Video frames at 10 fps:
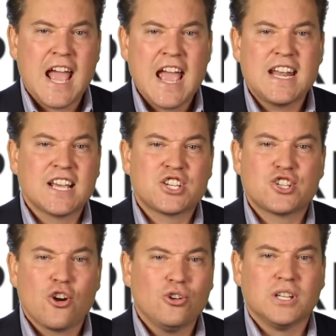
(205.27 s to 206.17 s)
and
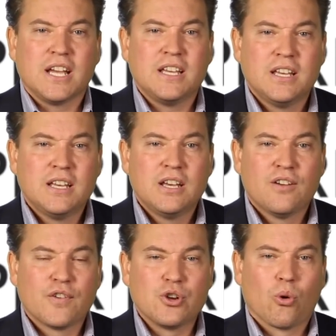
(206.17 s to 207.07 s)
externally
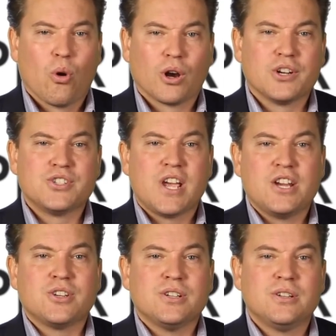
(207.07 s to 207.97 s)
for your
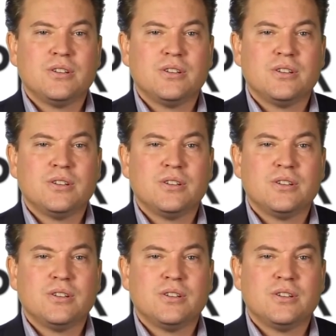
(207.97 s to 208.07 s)
organization.